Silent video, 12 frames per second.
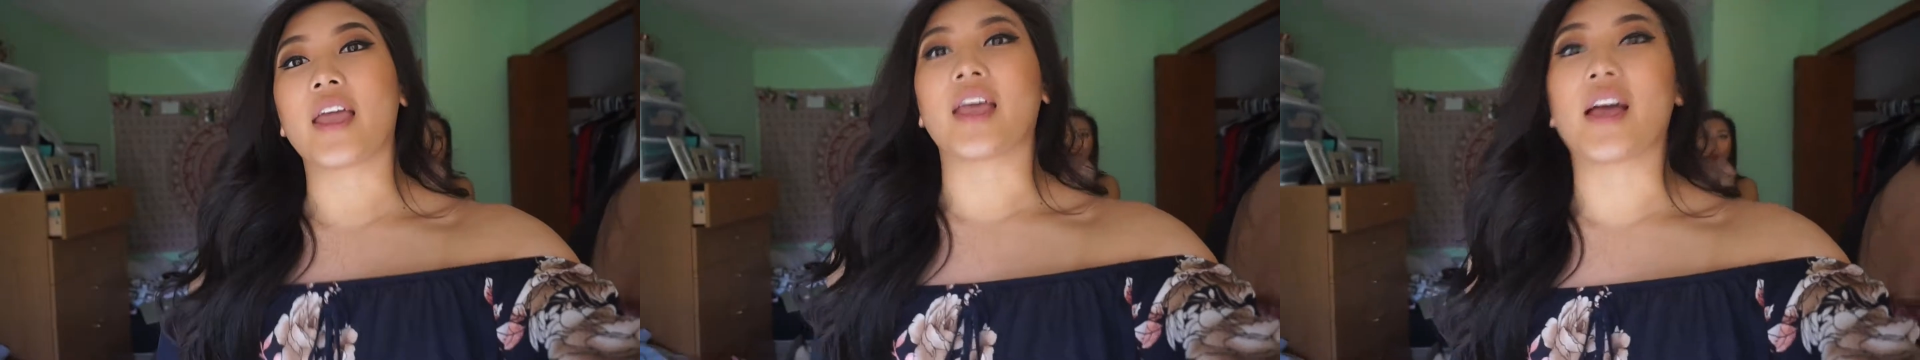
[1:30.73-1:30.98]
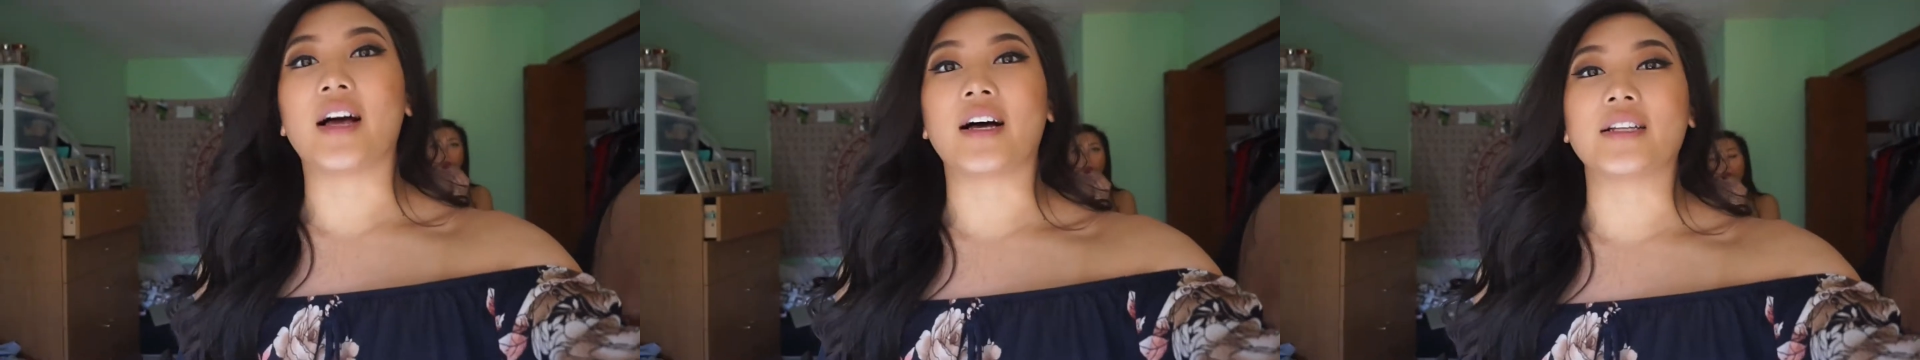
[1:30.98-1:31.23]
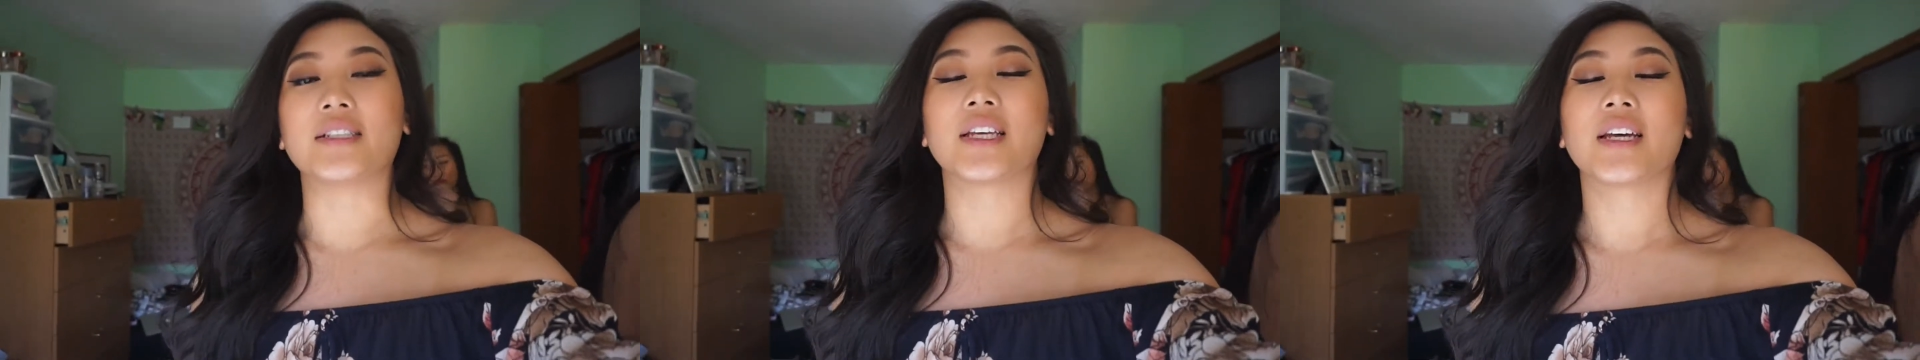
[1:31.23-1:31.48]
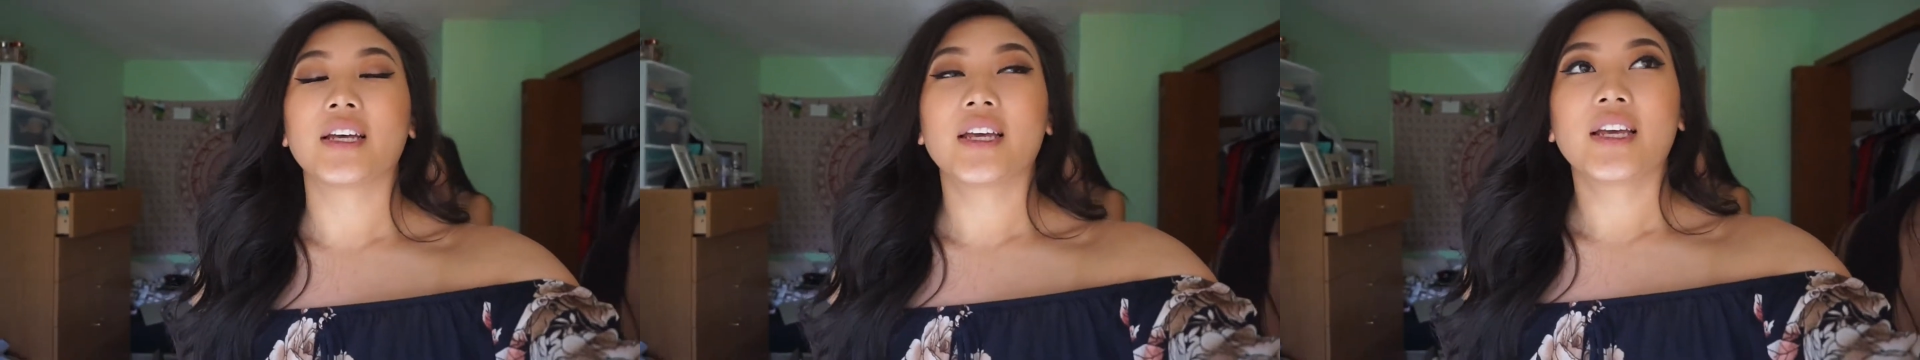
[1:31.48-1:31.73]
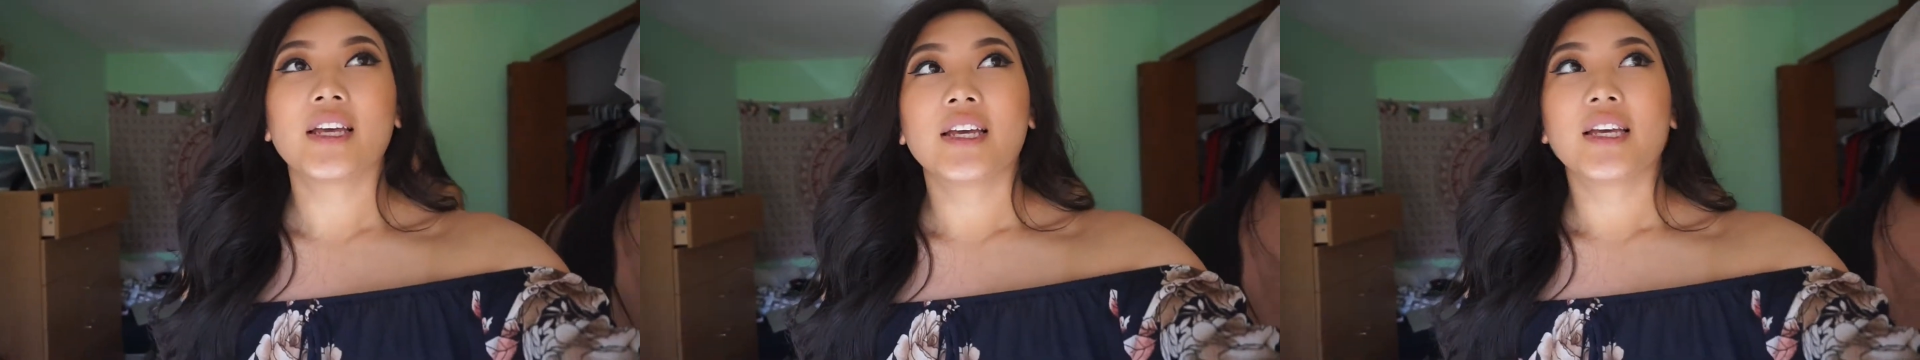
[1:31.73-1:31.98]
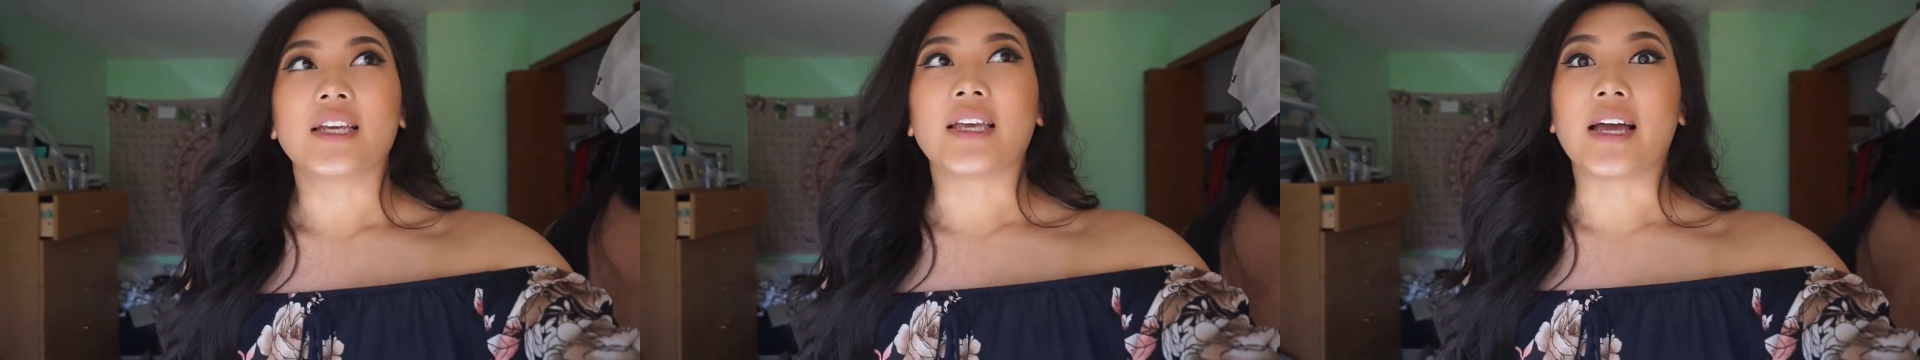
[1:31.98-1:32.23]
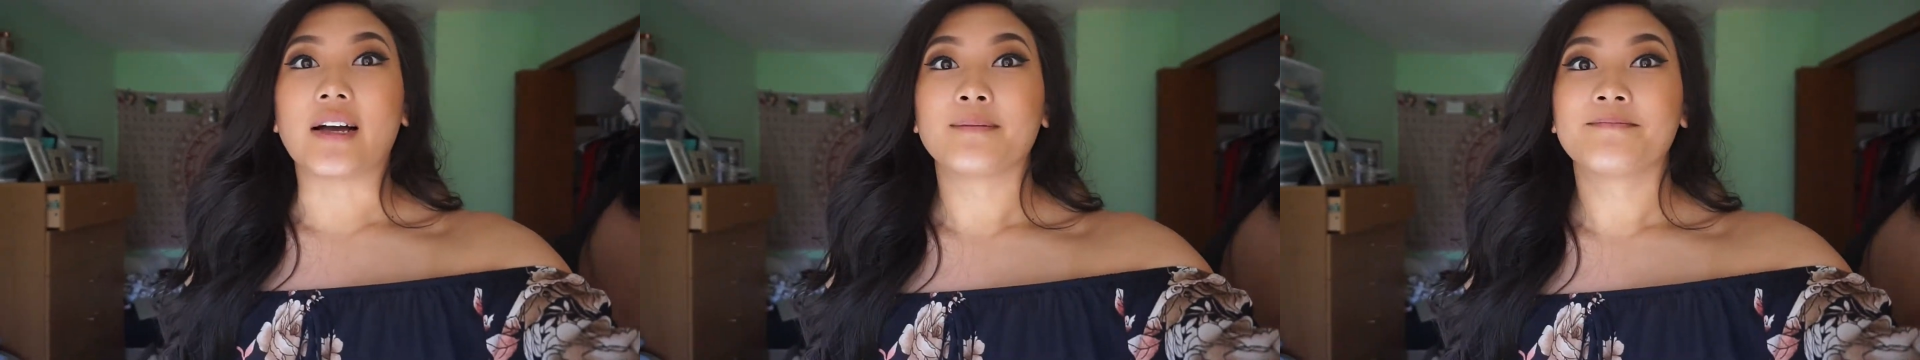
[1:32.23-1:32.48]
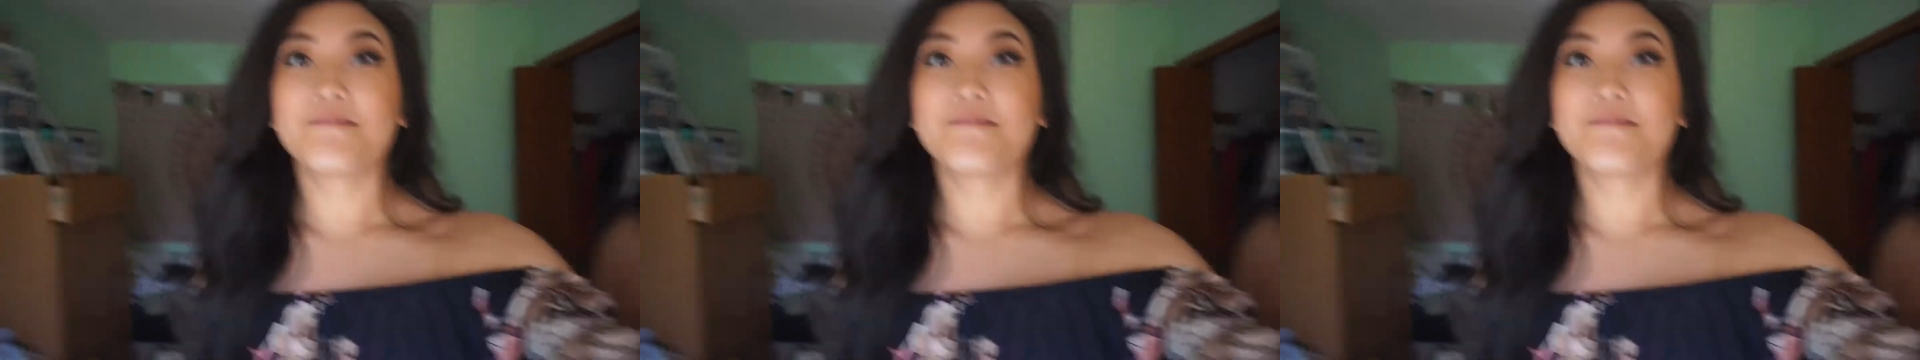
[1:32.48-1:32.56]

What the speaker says: And yeah.